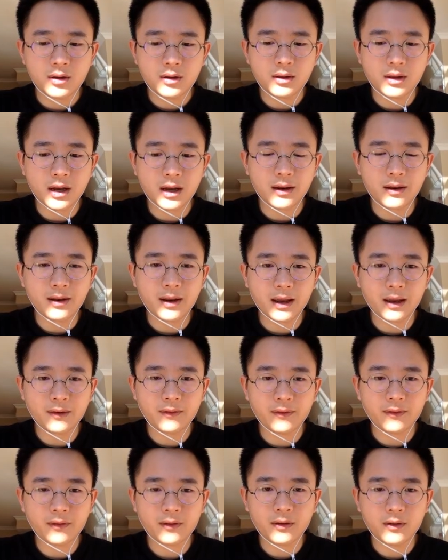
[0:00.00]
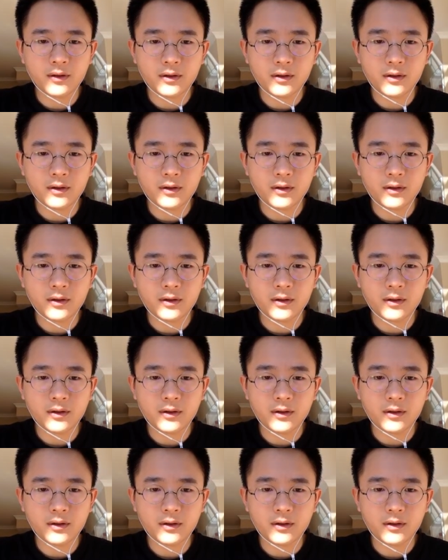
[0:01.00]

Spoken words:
dot next